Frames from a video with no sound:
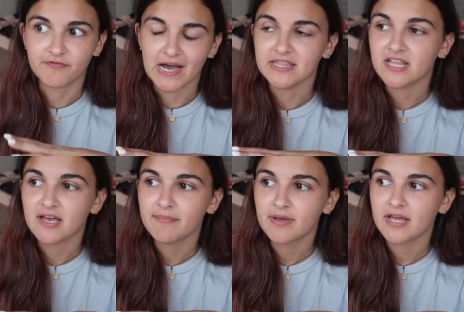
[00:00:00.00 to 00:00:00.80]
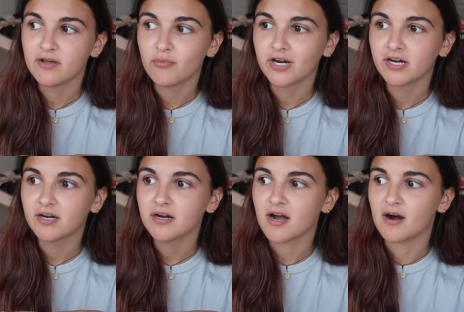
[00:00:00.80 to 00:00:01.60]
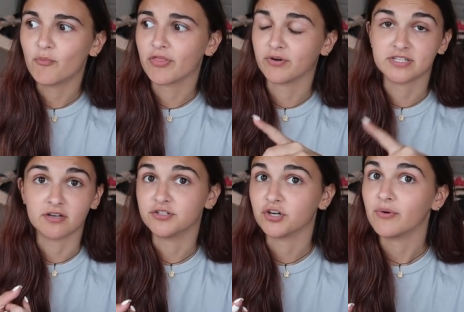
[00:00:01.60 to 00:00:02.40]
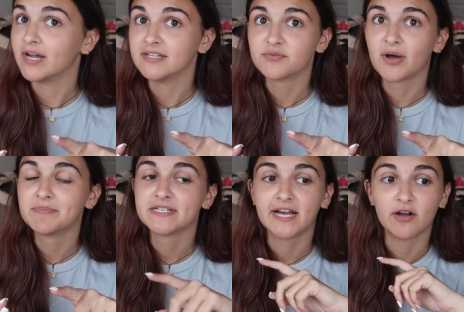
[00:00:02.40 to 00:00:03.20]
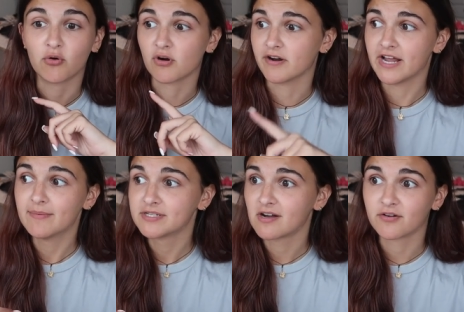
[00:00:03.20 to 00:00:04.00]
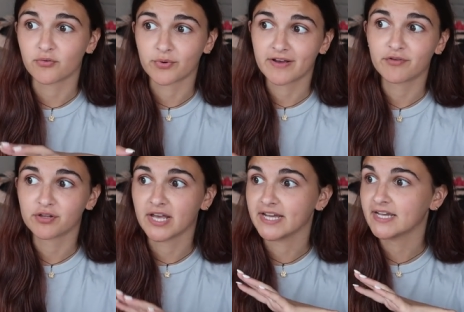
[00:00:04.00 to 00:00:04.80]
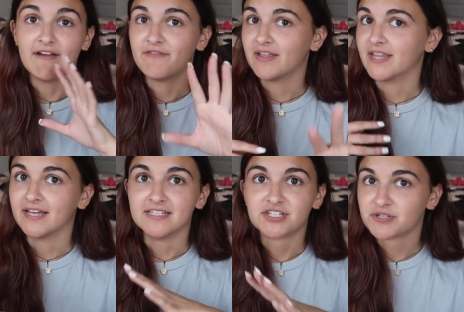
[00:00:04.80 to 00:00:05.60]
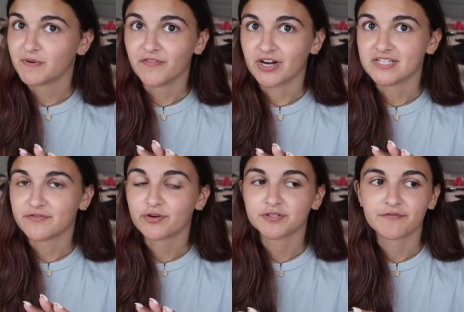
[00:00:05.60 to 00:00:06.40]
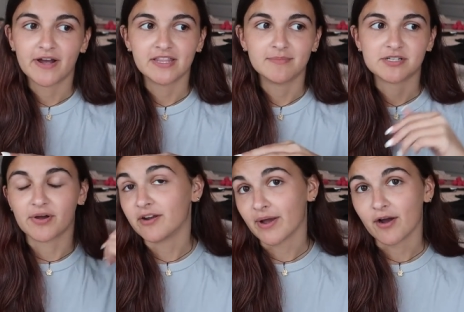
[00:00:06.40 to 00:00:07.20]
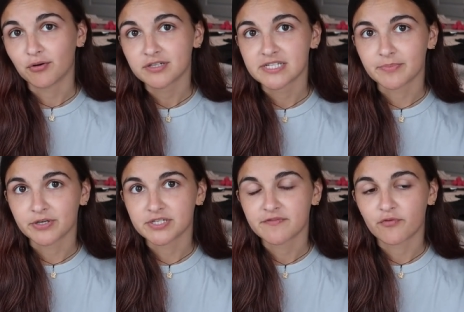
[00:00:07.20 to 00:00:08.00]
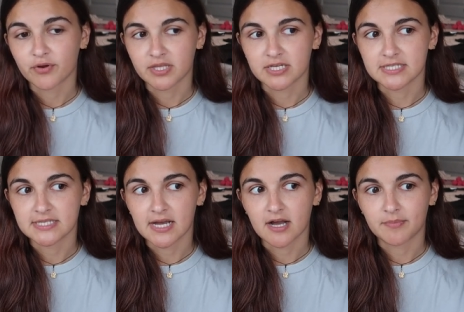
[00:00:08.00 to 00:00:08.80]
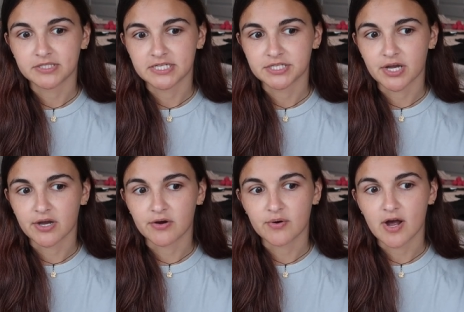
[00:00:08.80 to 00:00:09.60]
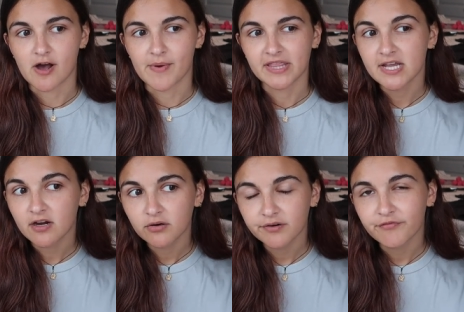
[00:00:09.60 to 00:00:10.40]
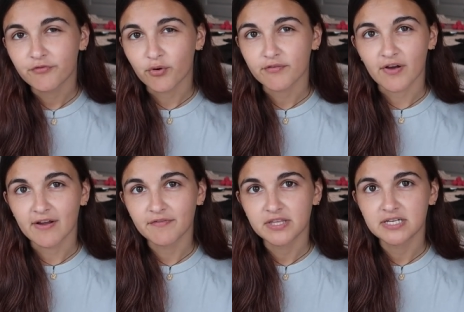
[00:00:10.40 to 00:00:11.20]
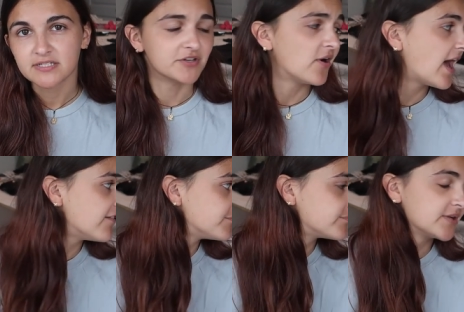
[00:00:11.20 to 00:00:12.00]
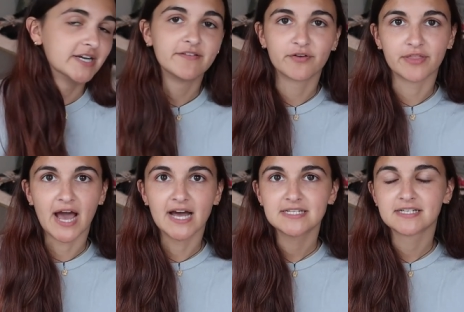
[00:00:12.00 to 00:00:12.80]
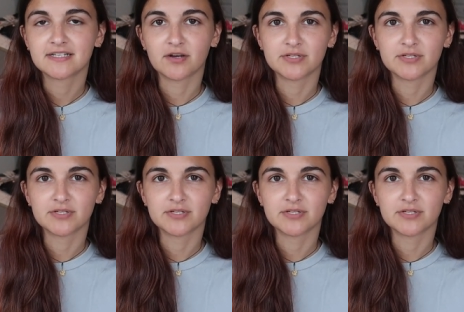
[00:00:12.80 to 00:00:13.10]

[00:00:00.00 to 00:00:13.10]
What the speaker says: find them anywhere, whether it's on Joann's website or on Amazon or whatever. Like, I find that it's just been very difficult to find them. So anyway, I ordered zippers for these a couple days ago. I think I ordered 4 or 5 of these, so I'll have plenty for that, because I